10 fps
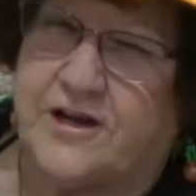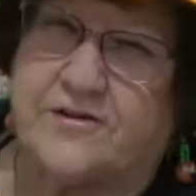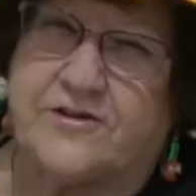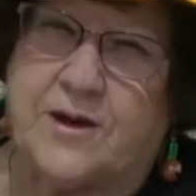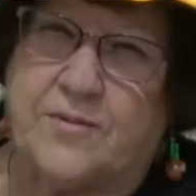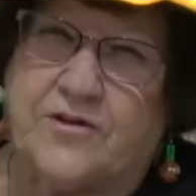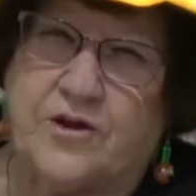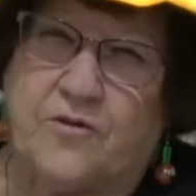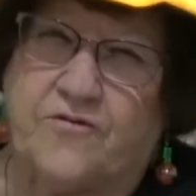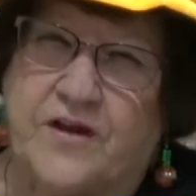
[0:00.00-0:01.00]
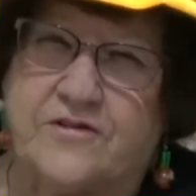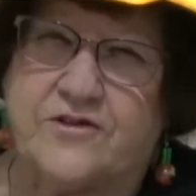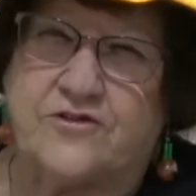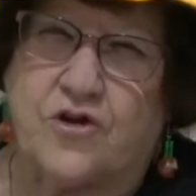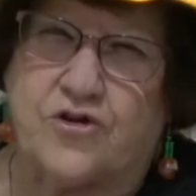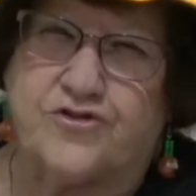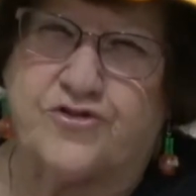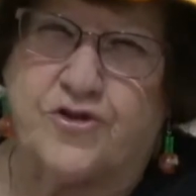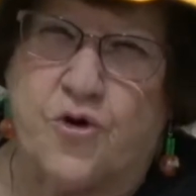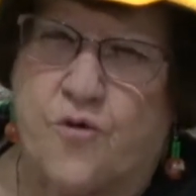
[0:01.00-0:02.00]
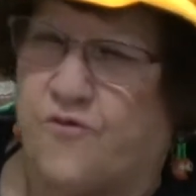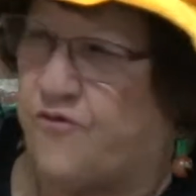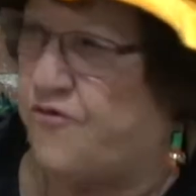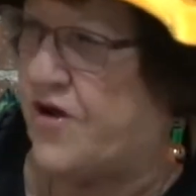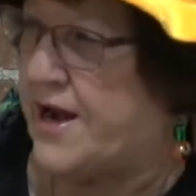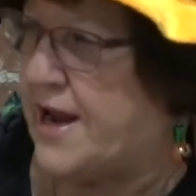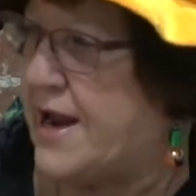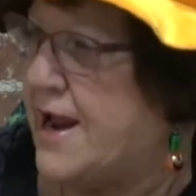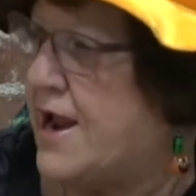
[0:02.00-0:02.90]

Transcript: because some of their faces are so funny.